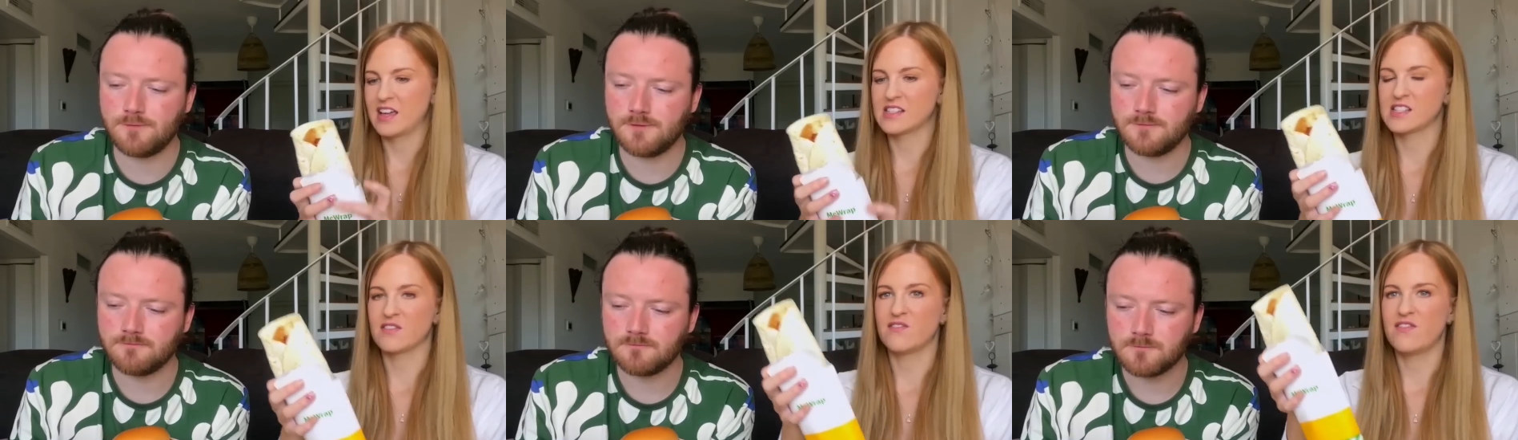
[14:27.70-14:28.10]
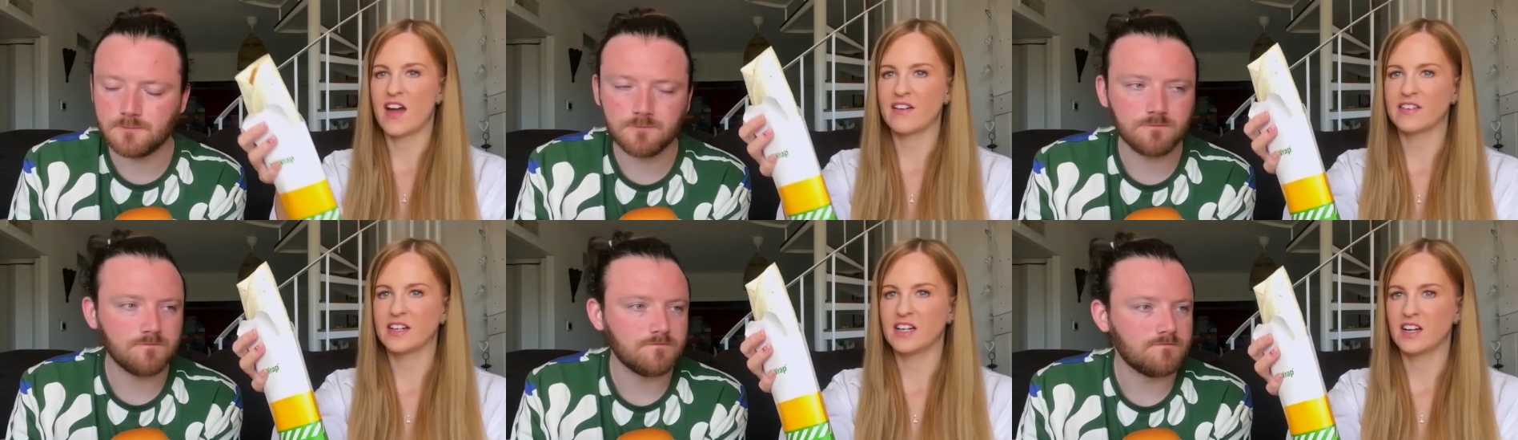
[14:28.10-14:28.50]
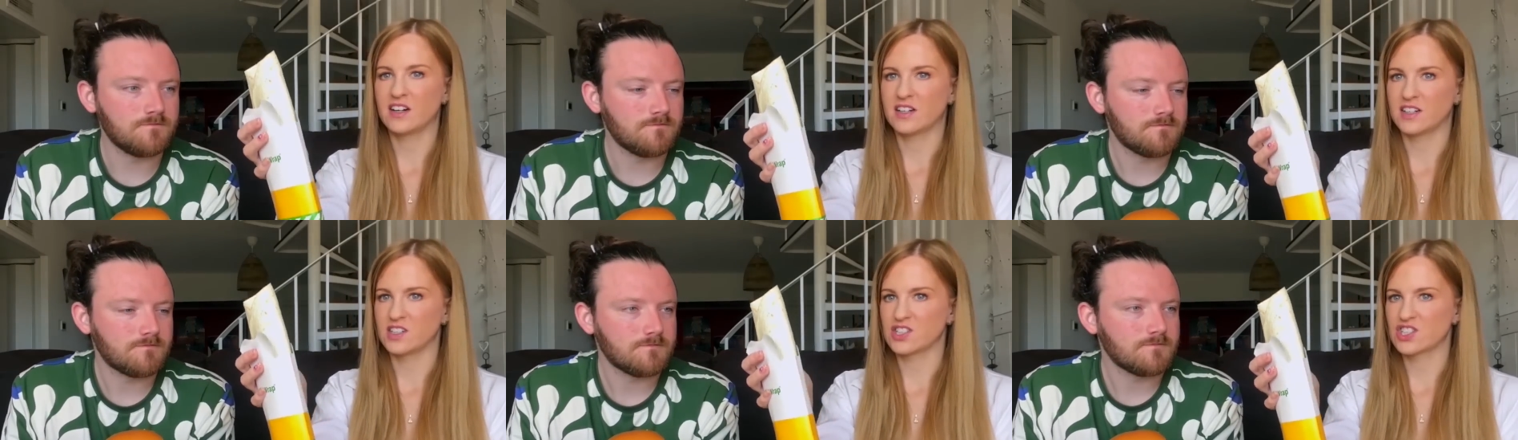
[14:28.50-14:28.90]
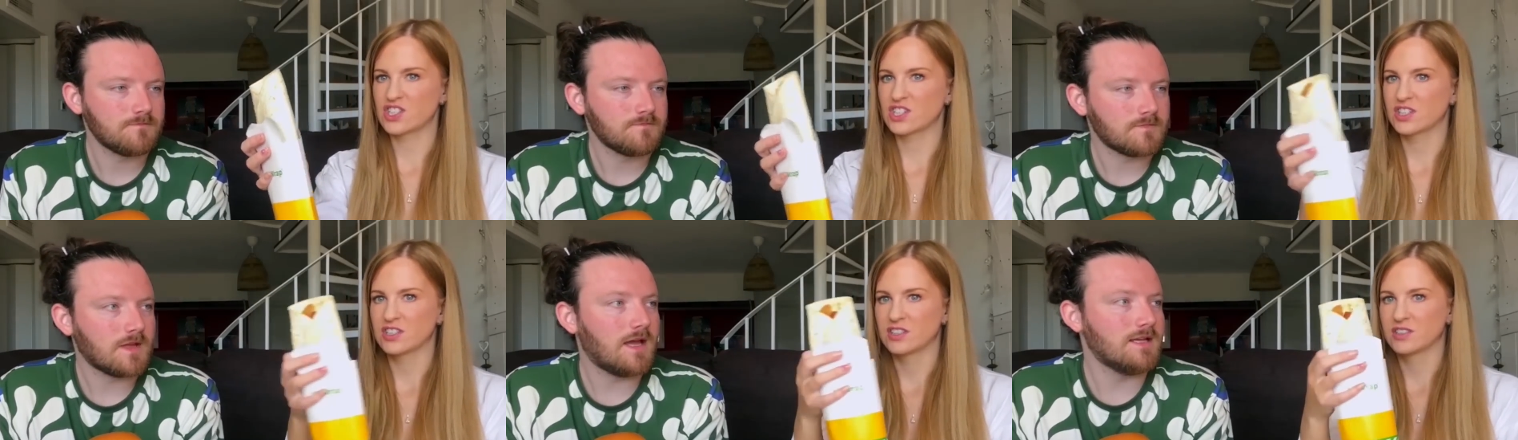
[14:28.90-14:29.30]
Speaker 1: It's
Speaker 2: very large.
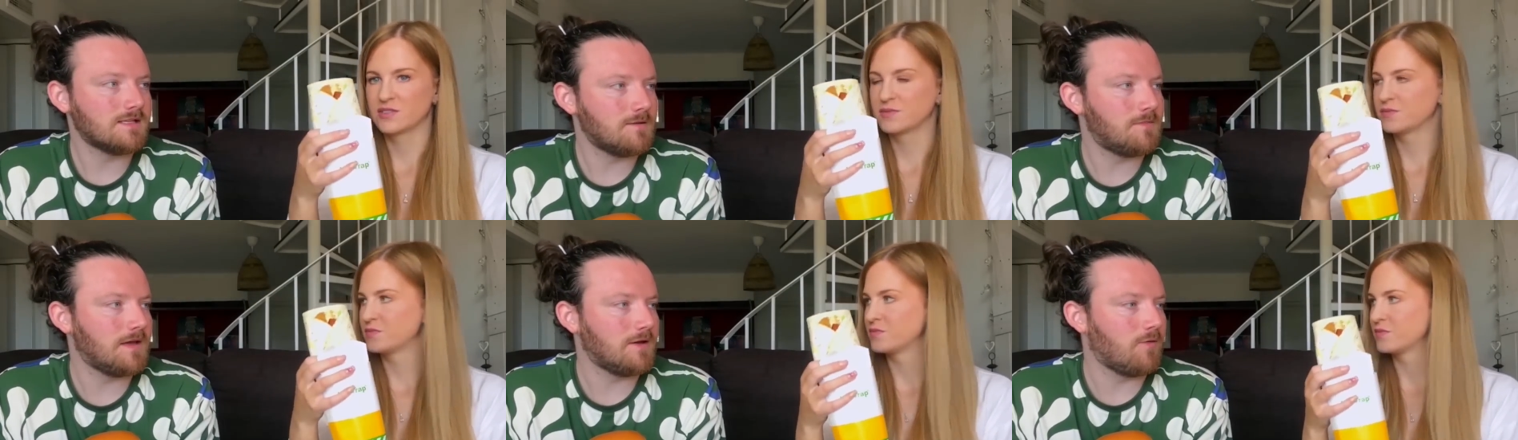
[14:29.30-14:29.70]
Speaker 1: That is a big